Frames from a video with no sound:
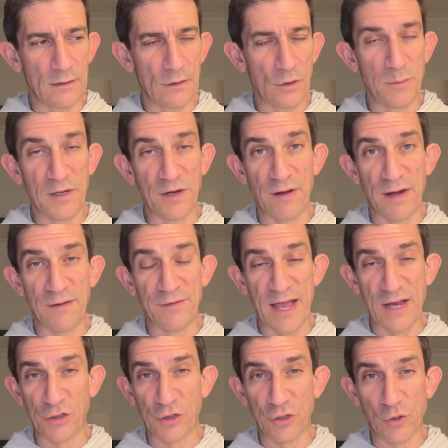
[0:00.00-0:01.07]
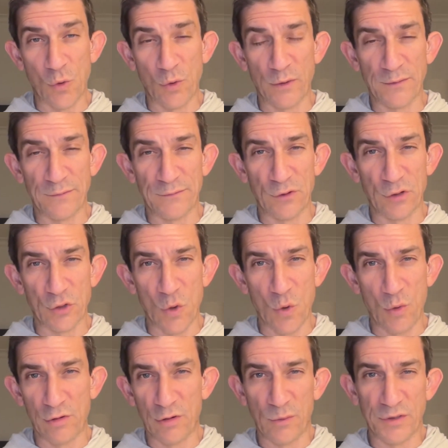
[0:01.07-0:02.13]
be great if they actually scored in the first
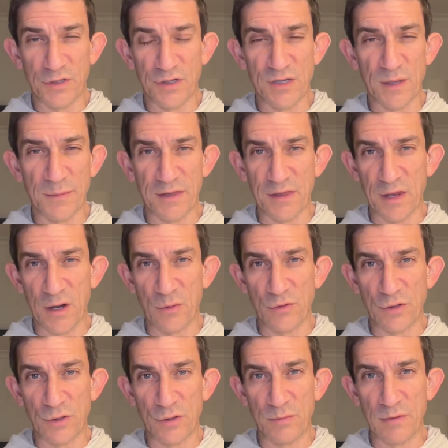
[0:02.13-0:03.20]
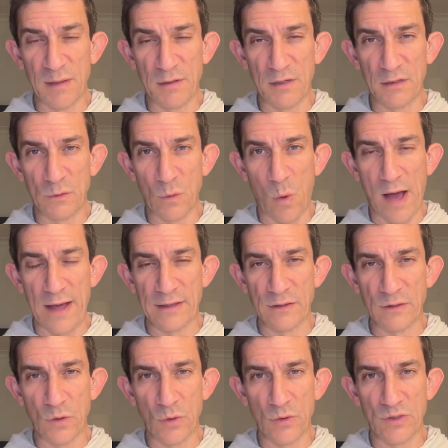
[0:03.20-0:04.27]
quarter, which is something they don't do. Maybe quiet
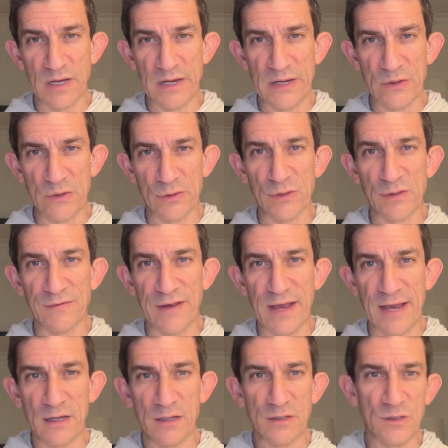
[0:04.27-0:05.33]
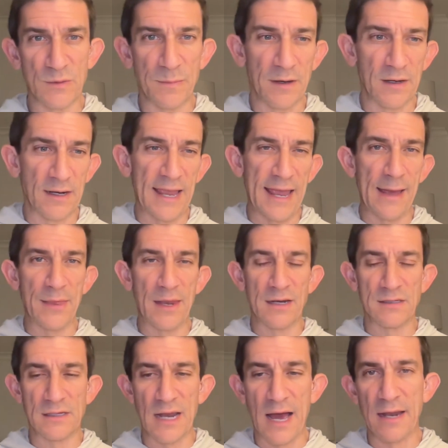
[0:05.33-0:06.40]
those Eagles fans, but again, that
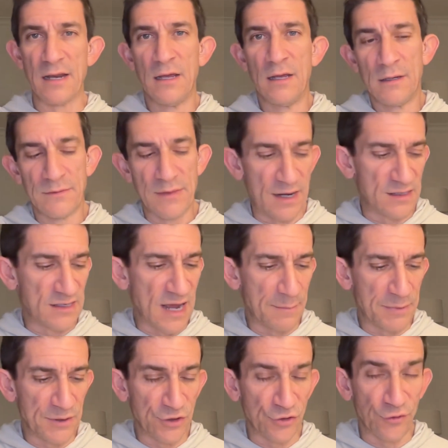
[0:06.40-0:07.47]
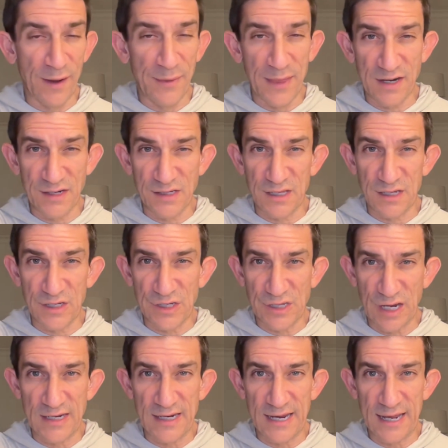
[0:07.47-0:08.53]
has not been the trend. That is the
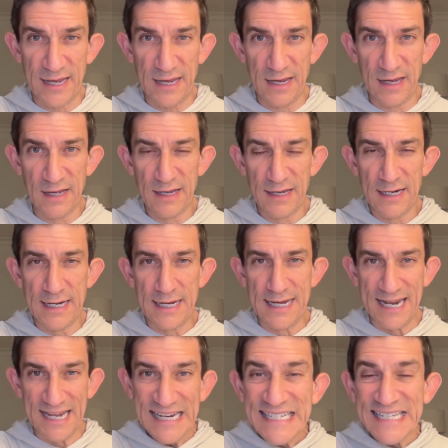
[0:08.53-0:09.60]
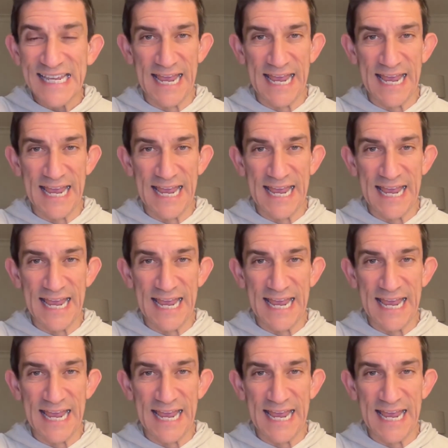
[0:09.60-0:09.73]
Sunday night